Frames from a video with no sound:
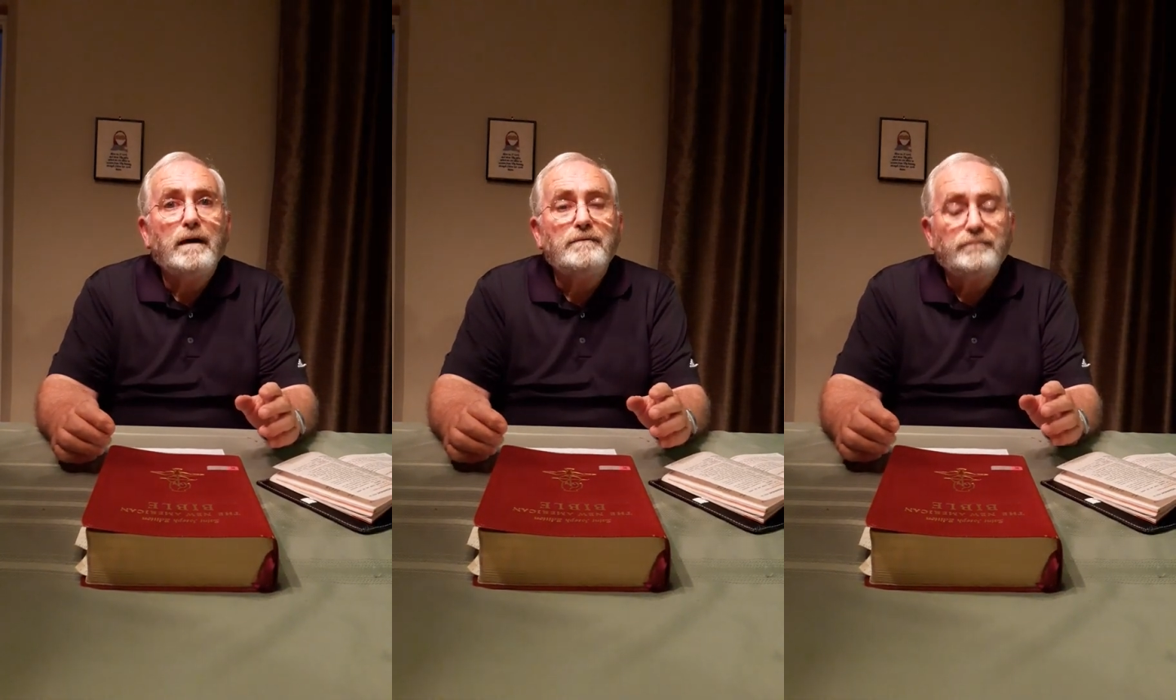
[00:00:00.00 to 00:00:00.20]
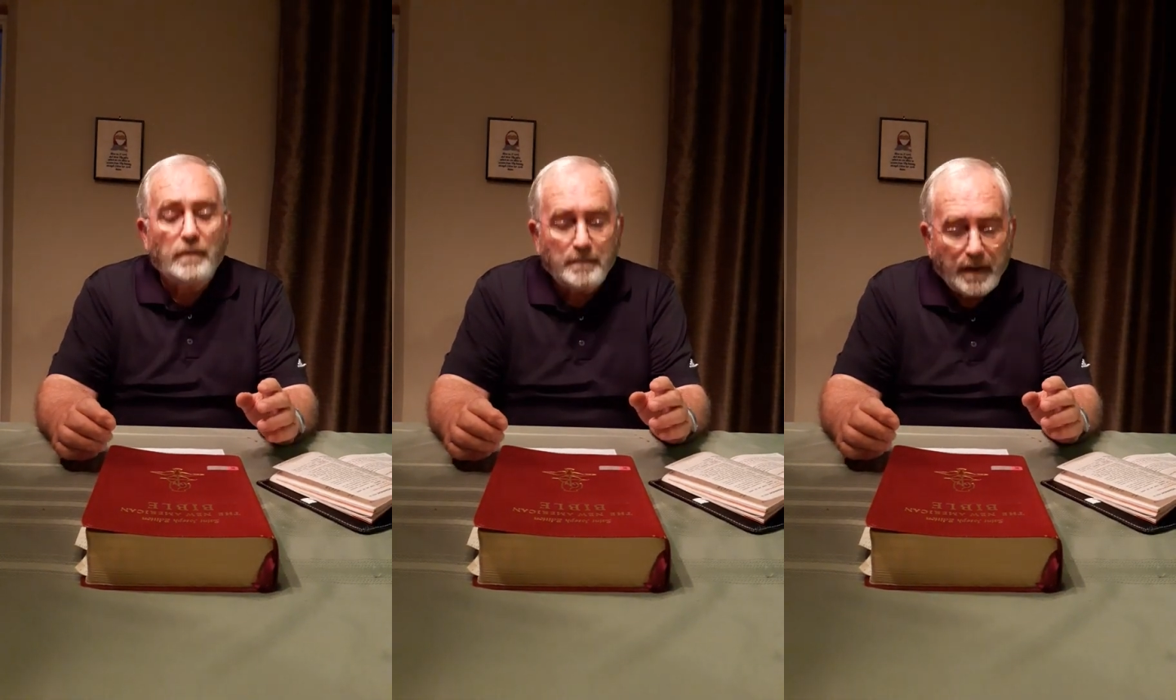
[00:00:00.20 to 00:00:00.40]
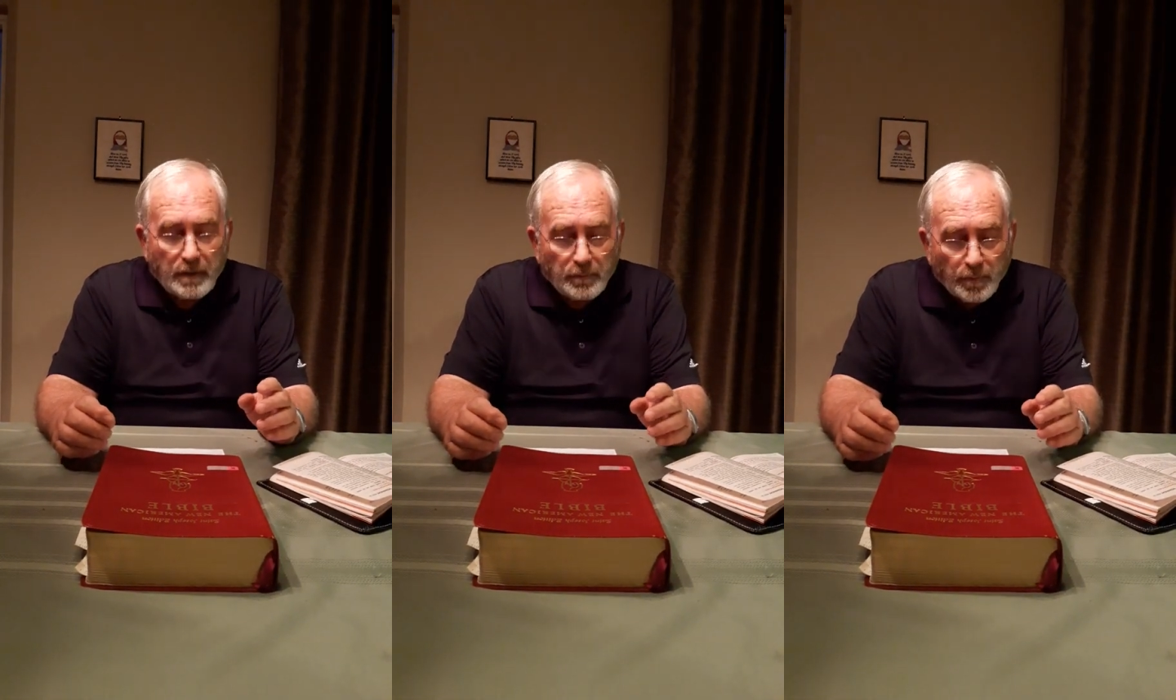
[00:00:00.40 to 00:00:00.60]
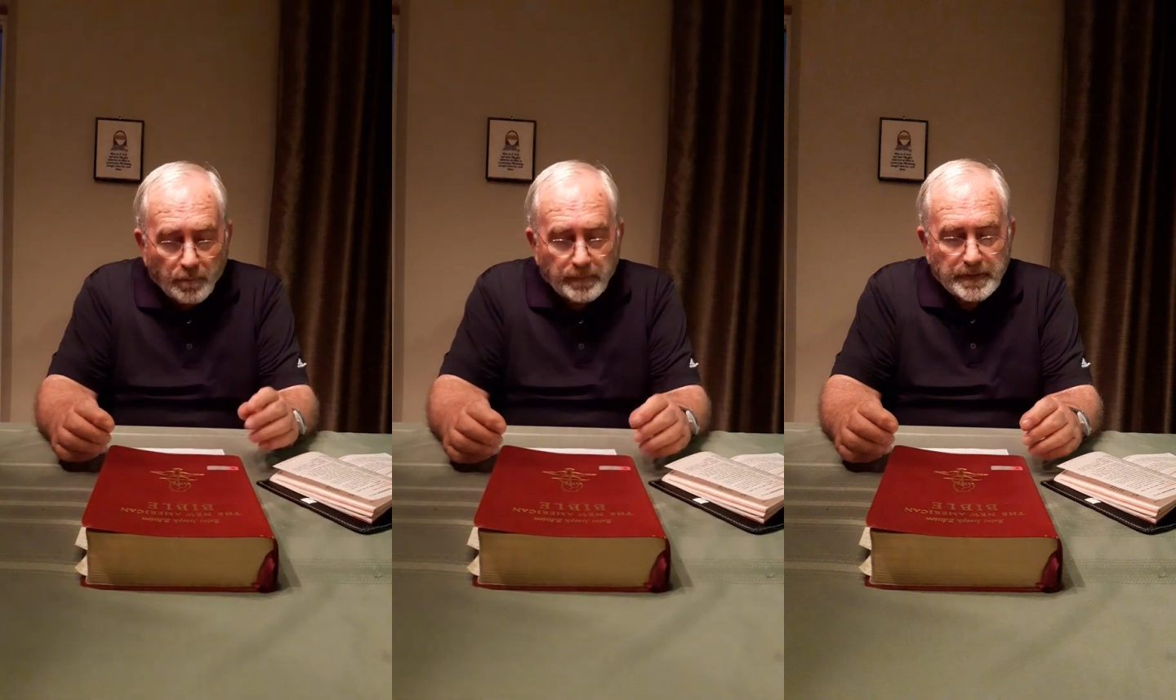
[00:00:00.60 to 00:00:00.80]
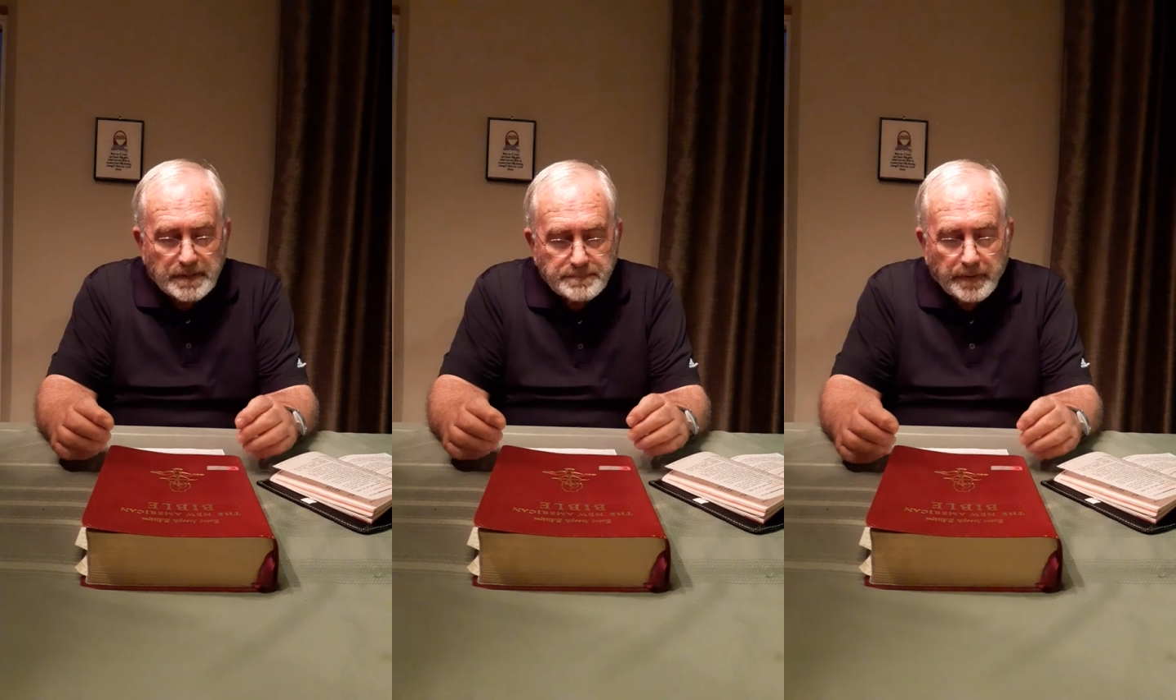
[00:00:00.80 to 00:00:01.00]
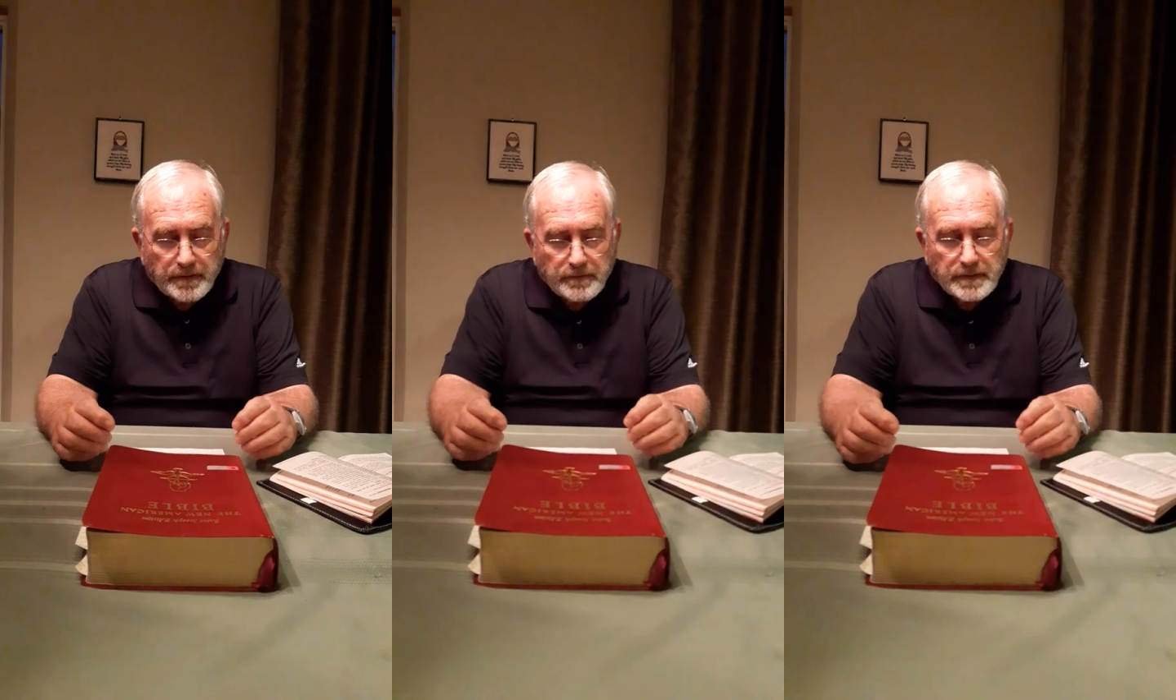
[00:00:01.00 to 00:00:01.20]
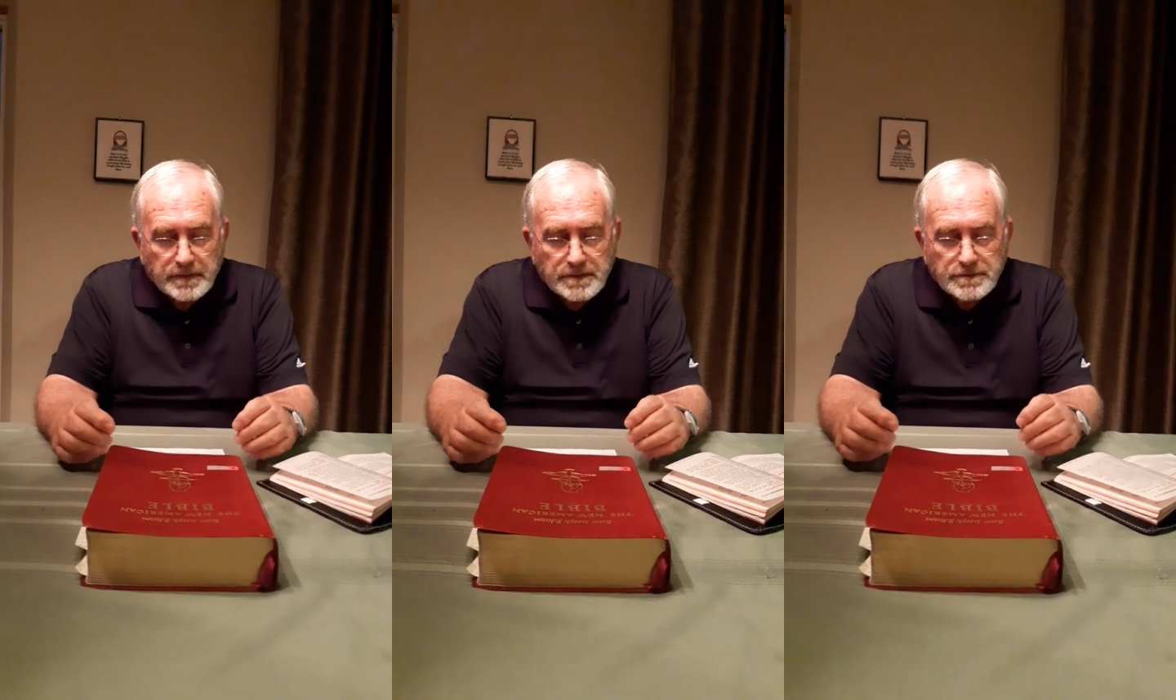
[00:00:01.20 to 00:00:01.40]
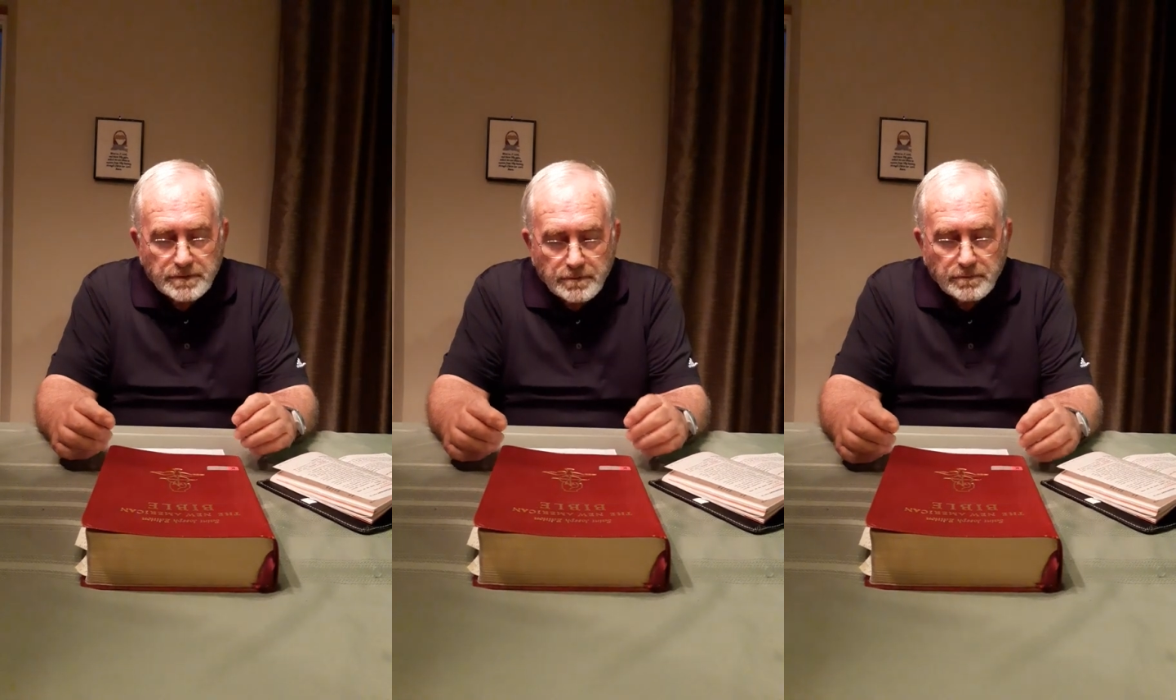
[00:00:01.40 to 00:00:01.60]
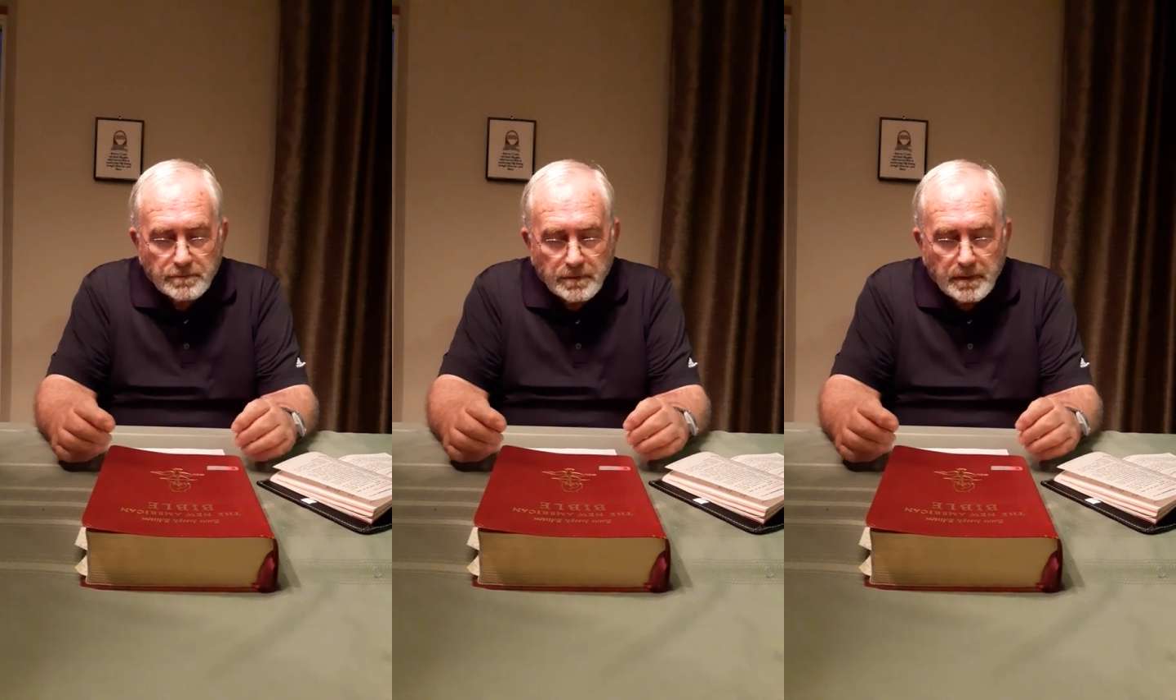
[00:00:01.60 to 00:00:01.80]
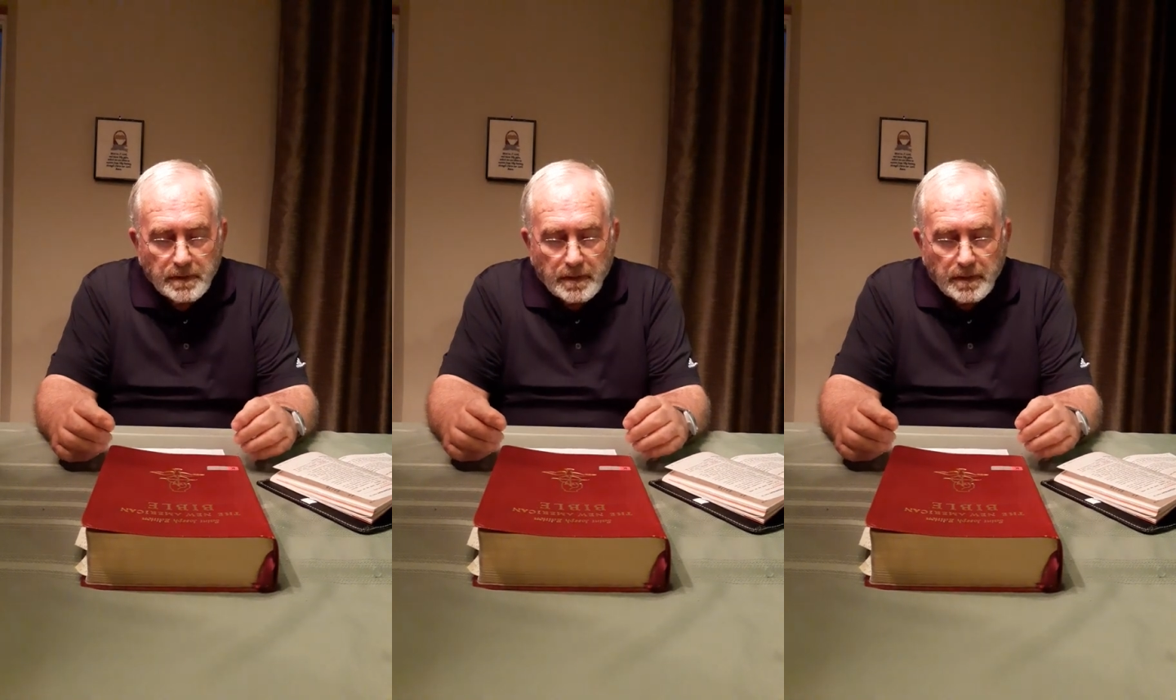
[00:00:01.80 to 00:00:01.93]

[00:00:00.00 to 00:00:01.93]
from our own experience too,